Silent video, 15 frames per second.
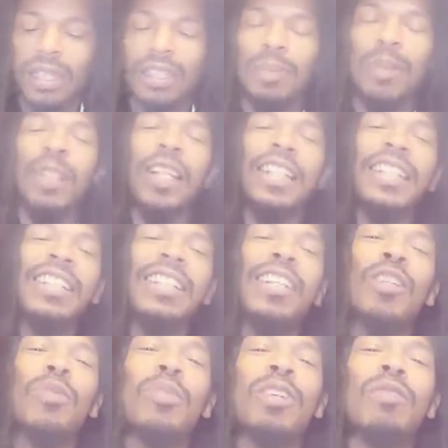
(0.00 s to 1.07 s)
Smell like a
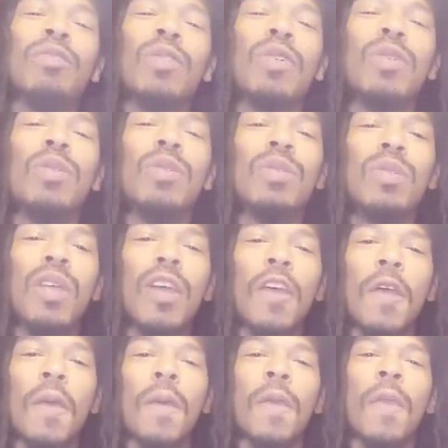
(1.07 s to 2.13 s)
yellow brick road.
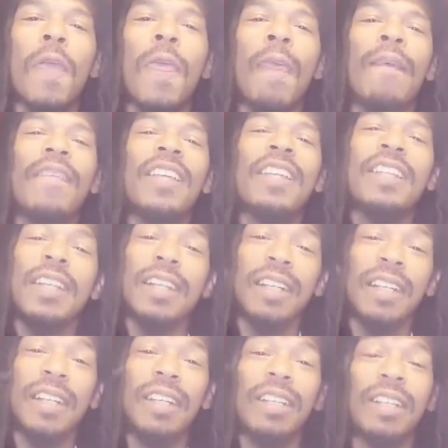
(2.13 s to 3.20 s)
You need
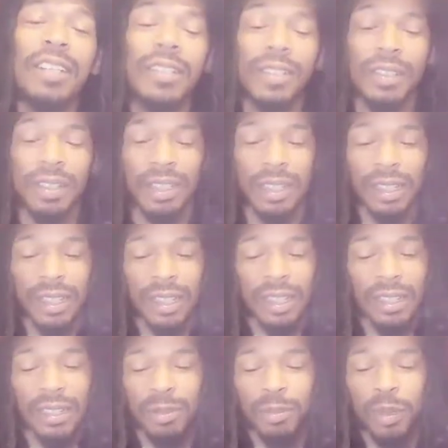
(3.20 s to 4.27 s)
it in you.
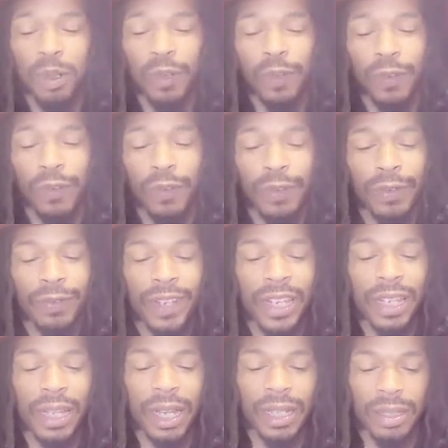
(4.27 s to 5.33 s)
It's beautiful for
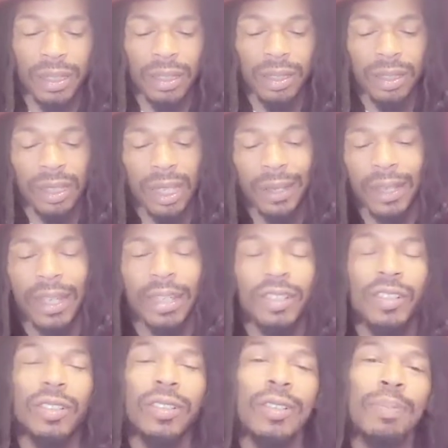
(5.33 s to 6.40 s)
vacations,
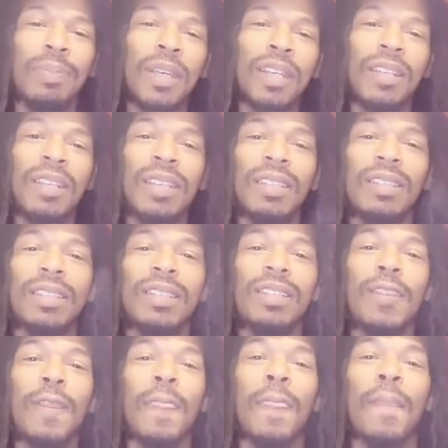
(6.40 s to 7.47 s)
staycations, picnics.
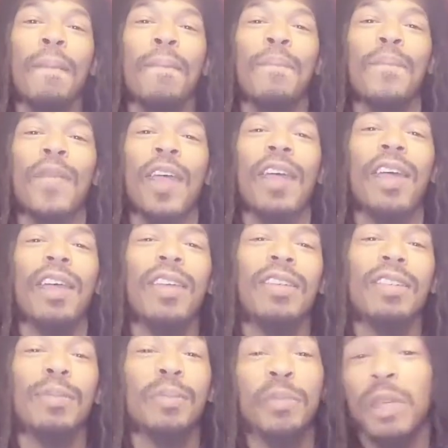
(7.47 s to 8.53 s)

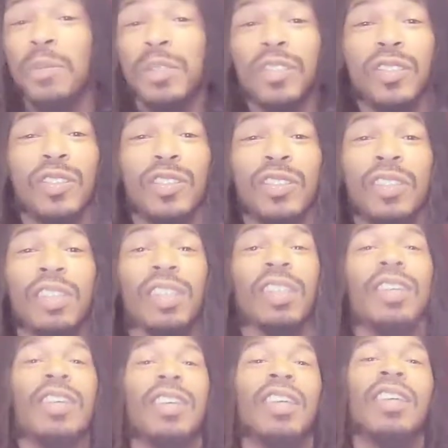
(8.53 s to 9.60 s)
Maybe just
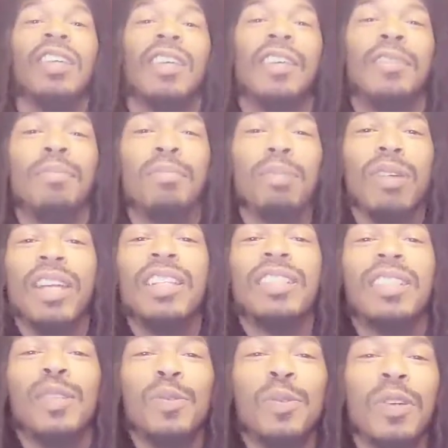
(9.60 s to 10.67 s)

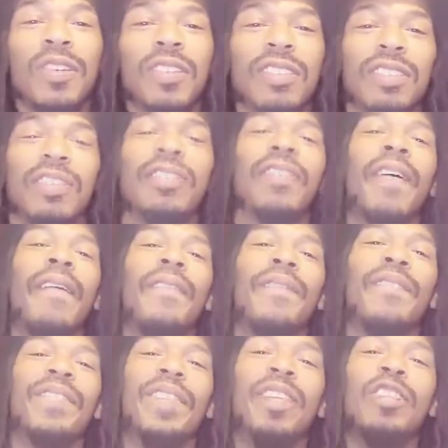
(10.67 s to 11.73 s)
breaks at work.
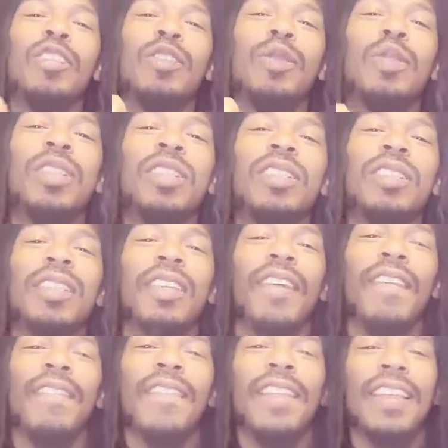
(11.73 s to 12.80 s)
Zookies.
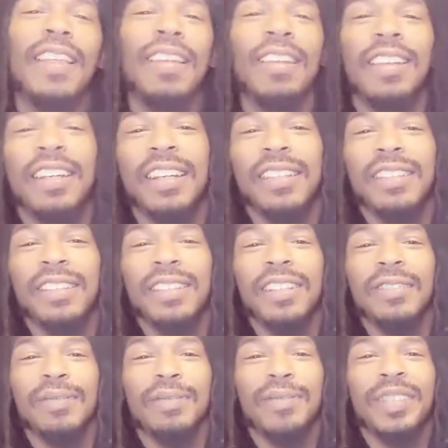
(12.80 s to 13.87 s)
Look at that
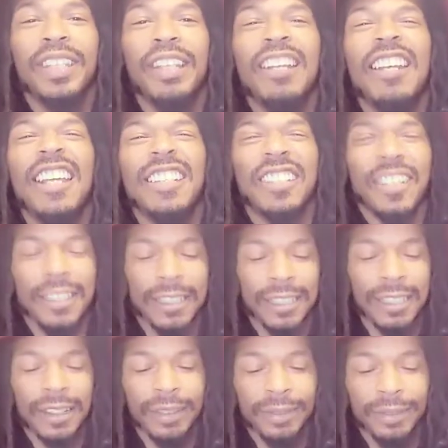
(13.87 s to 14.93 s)
shit. Delicious.